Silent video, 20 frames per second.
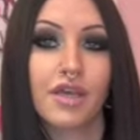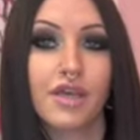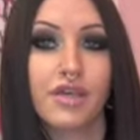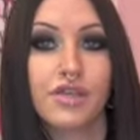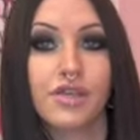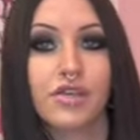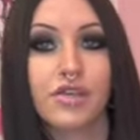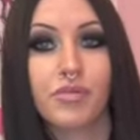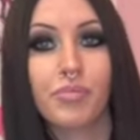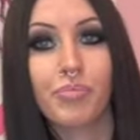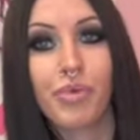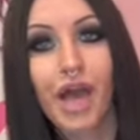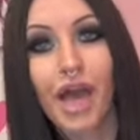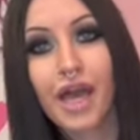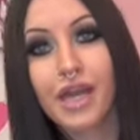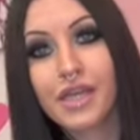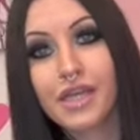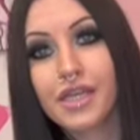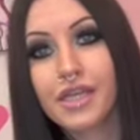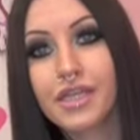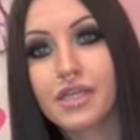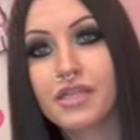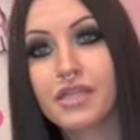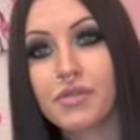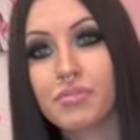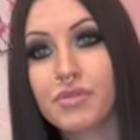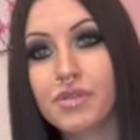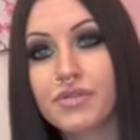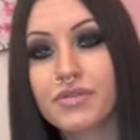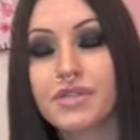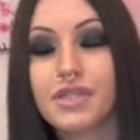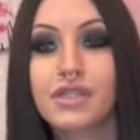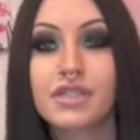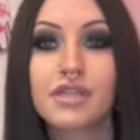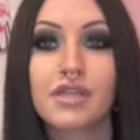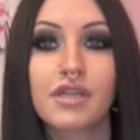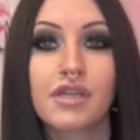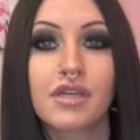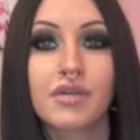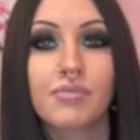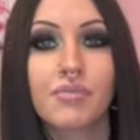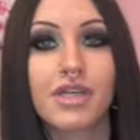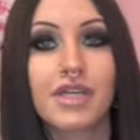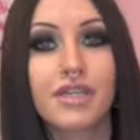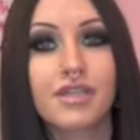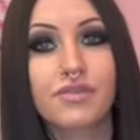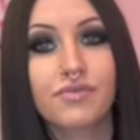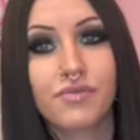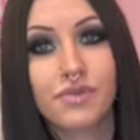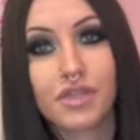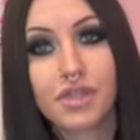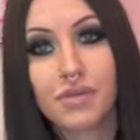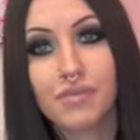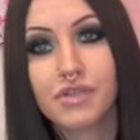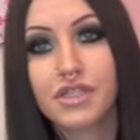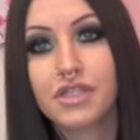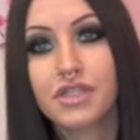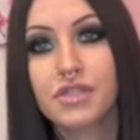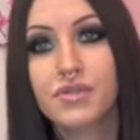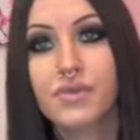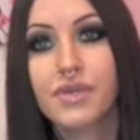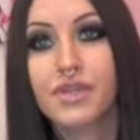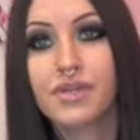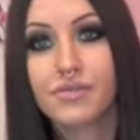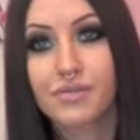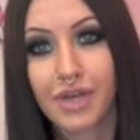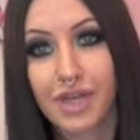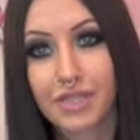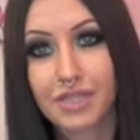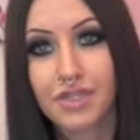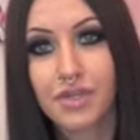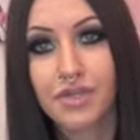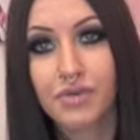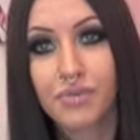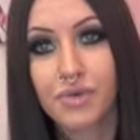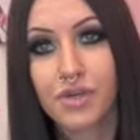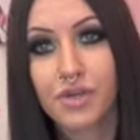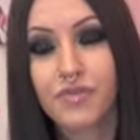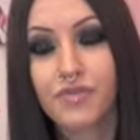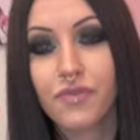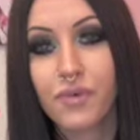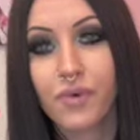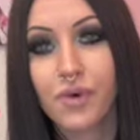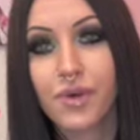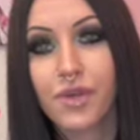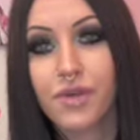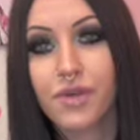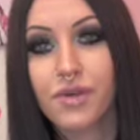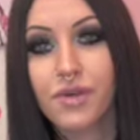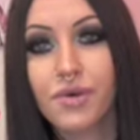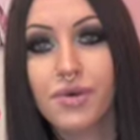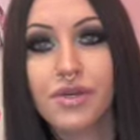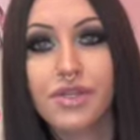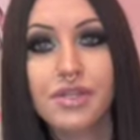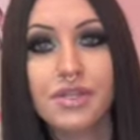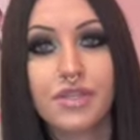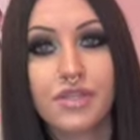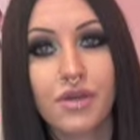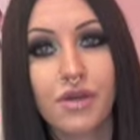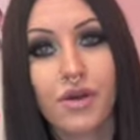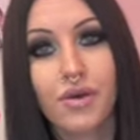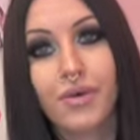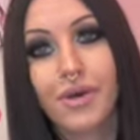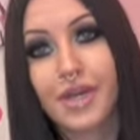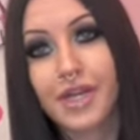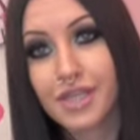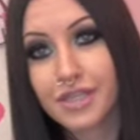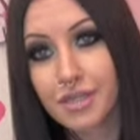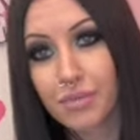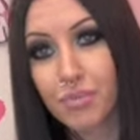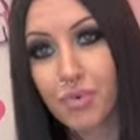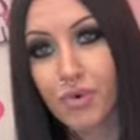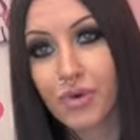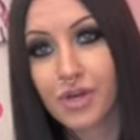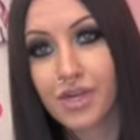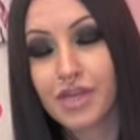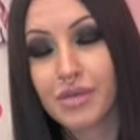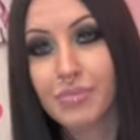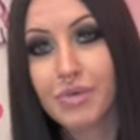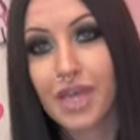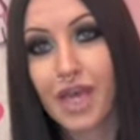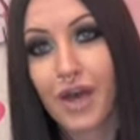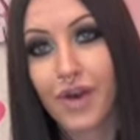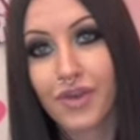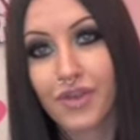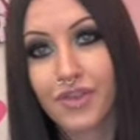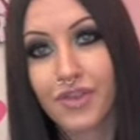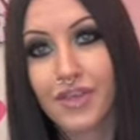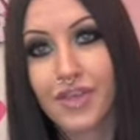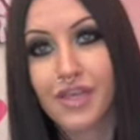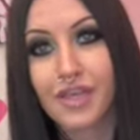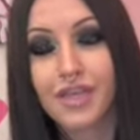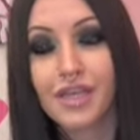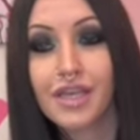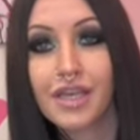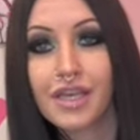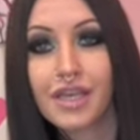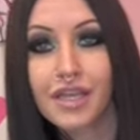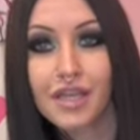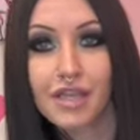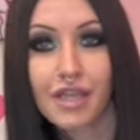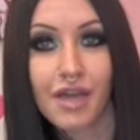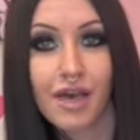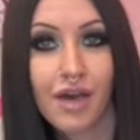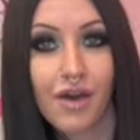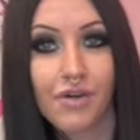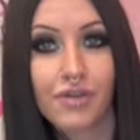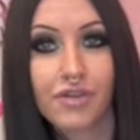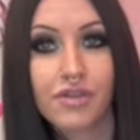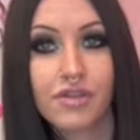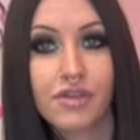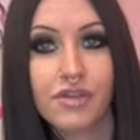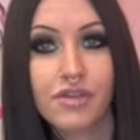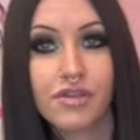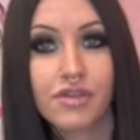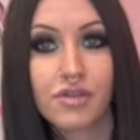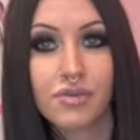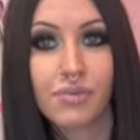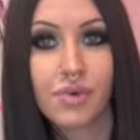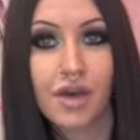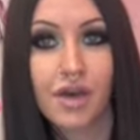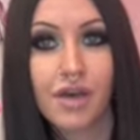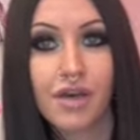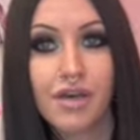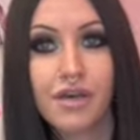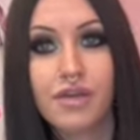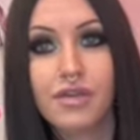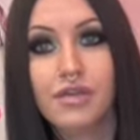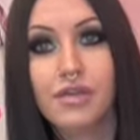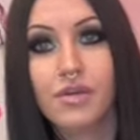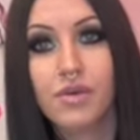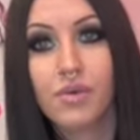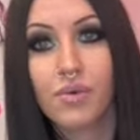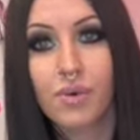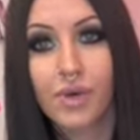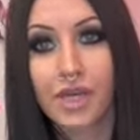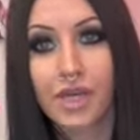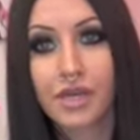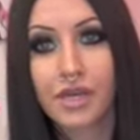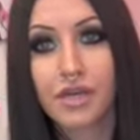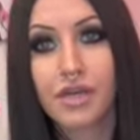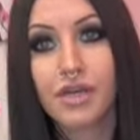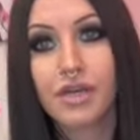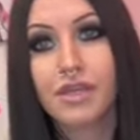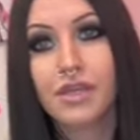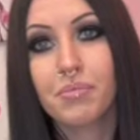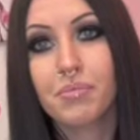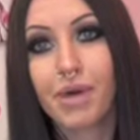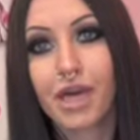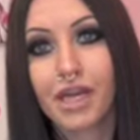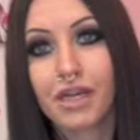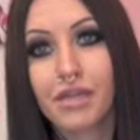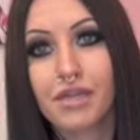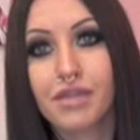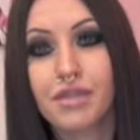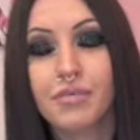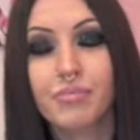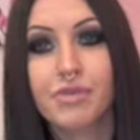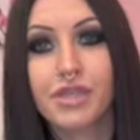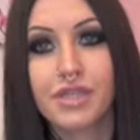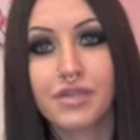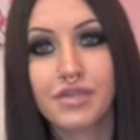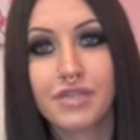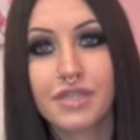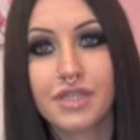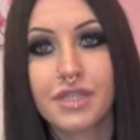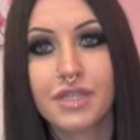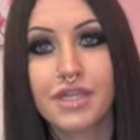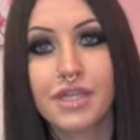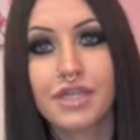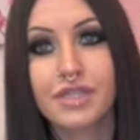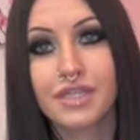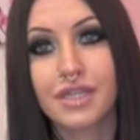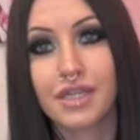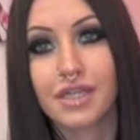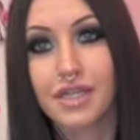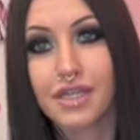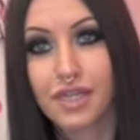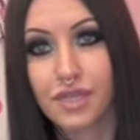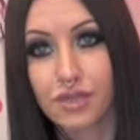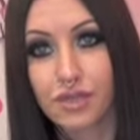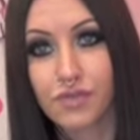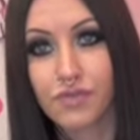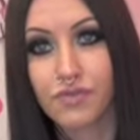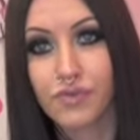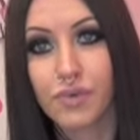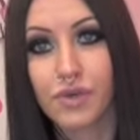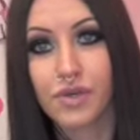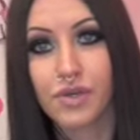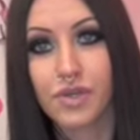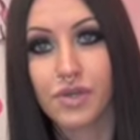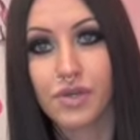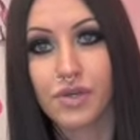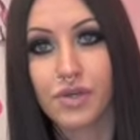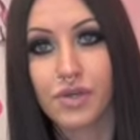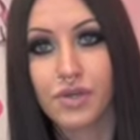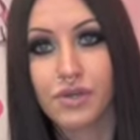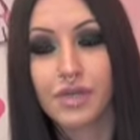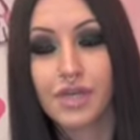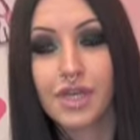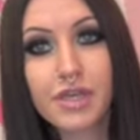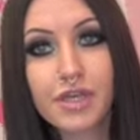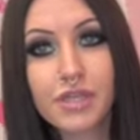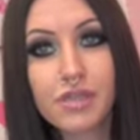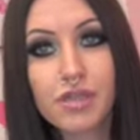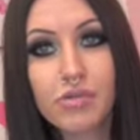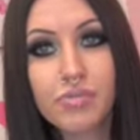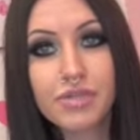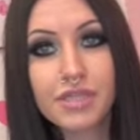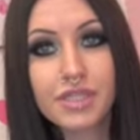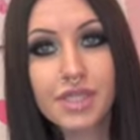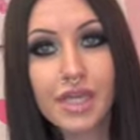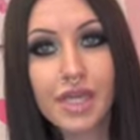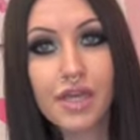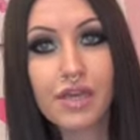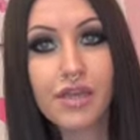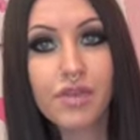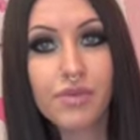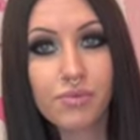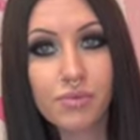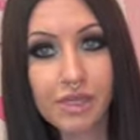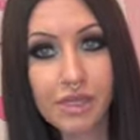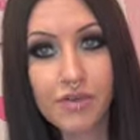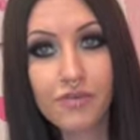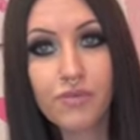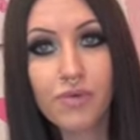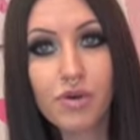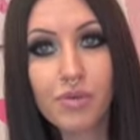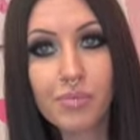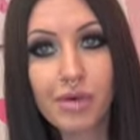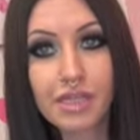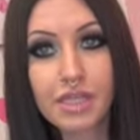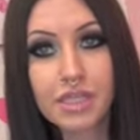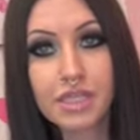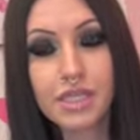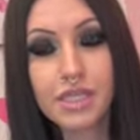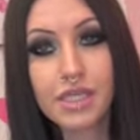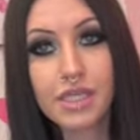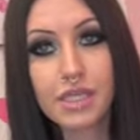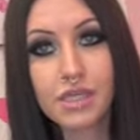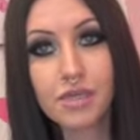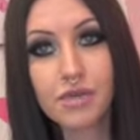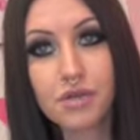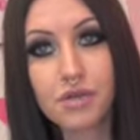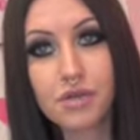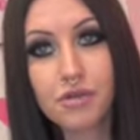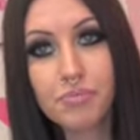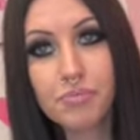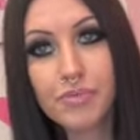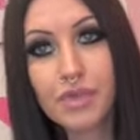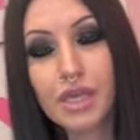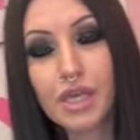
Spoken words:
Your body and your immune system is really what's doing the rest of the work for you. So it is important to be healthy. The healthier you are, the quicker and the better the piercing is going to heal for you. Earlobes take 3 to 4 months to heal.